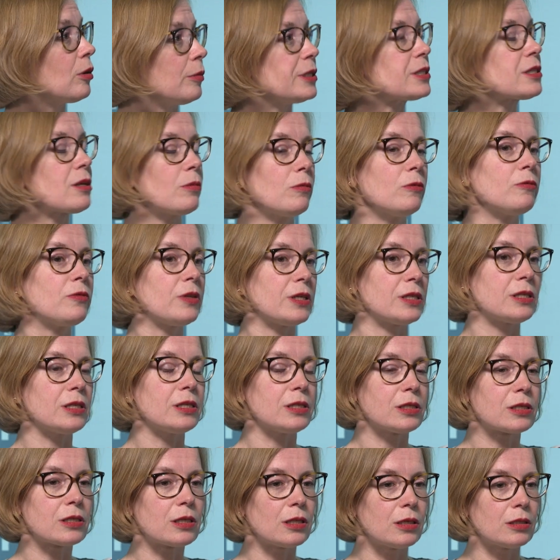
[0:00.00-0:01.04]
I mean, some of this
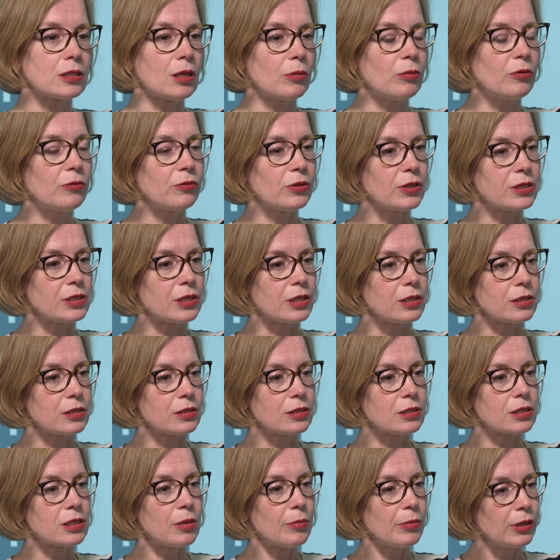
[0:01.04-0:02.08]
is
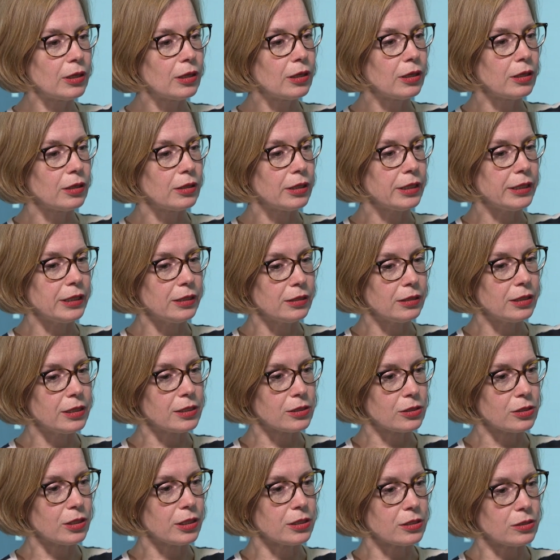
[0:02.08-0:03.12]
similar,
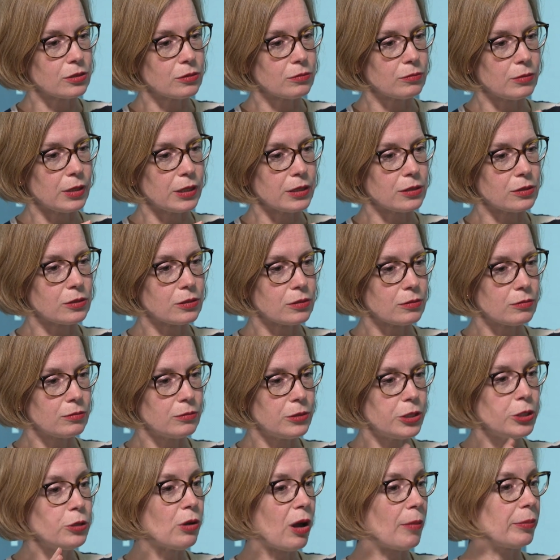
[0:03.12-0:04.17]
is
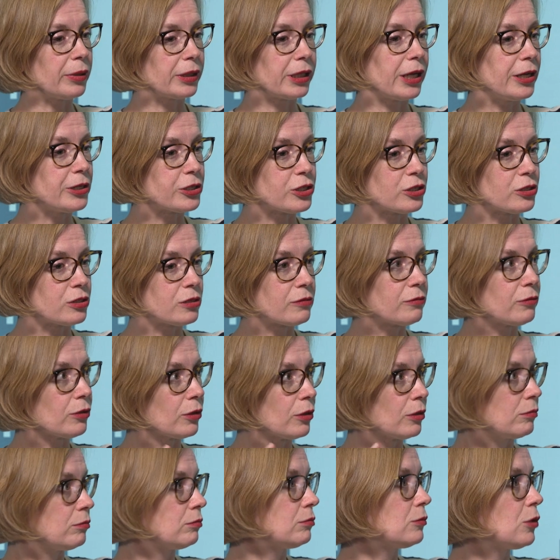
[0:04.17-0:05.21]
new applications
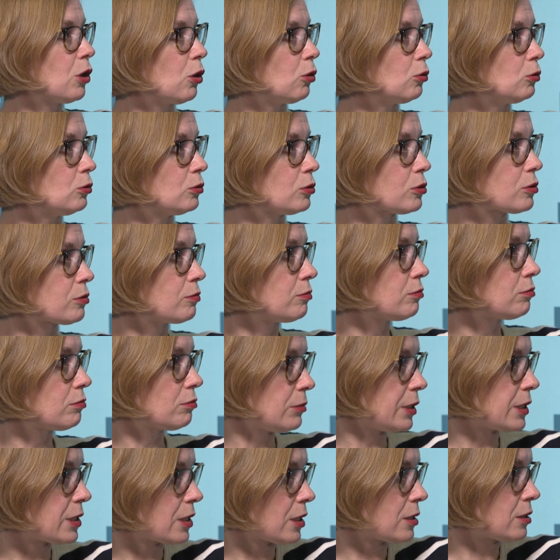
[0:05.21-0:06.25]
for old
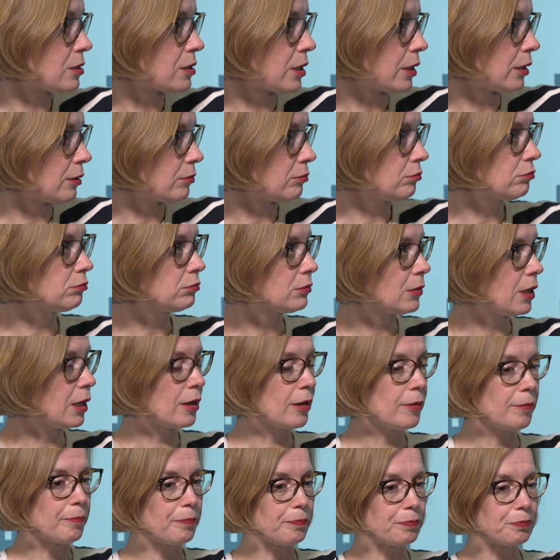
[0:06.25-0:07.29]
existing
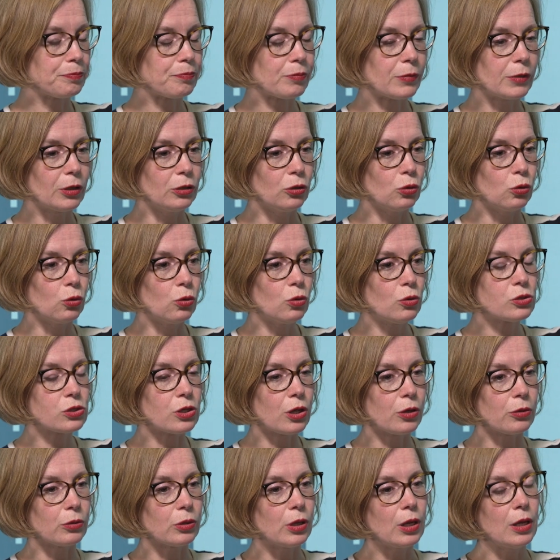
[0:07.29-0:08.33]
law.
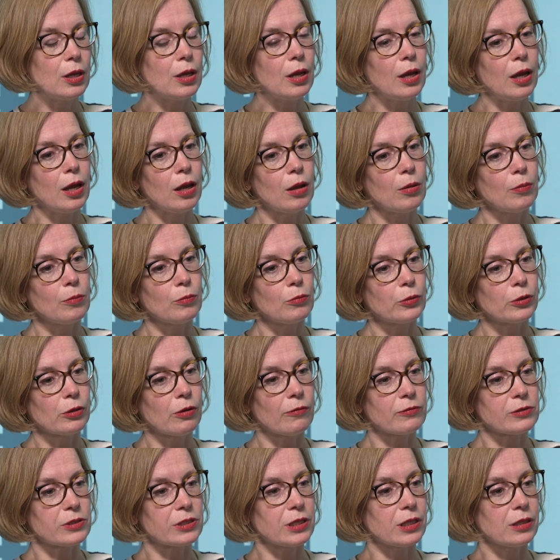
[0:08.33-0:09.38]
So we're
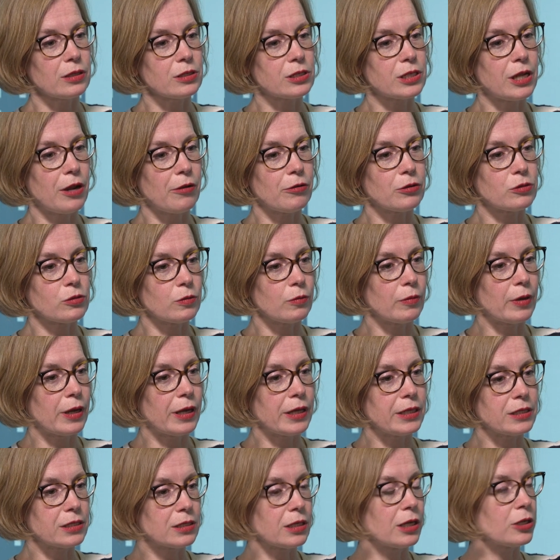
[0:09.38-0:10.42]
obviously in the territory
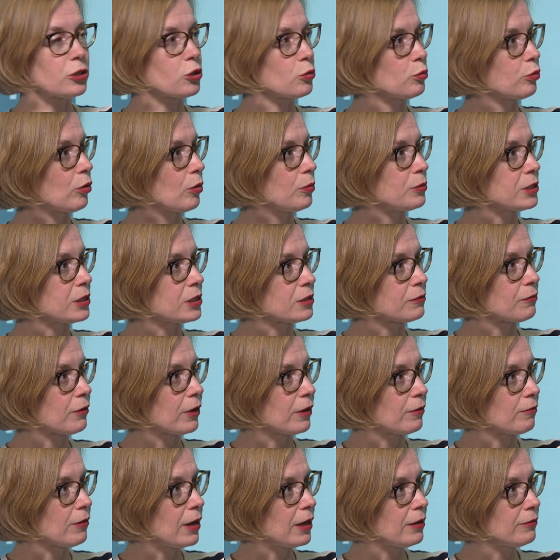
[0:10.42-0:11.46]
where intellectual property is
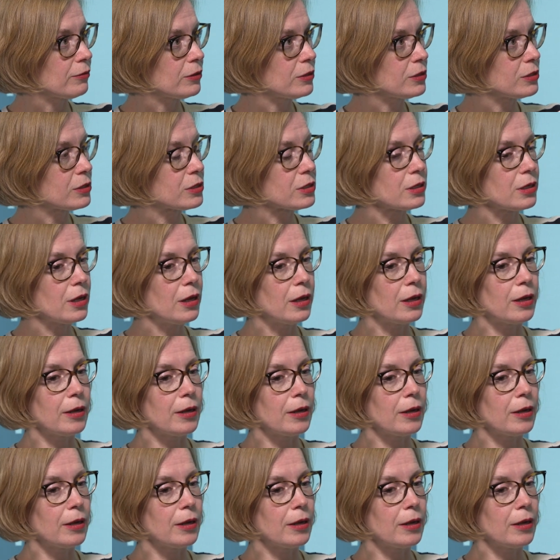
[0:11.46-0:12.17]
very relevant.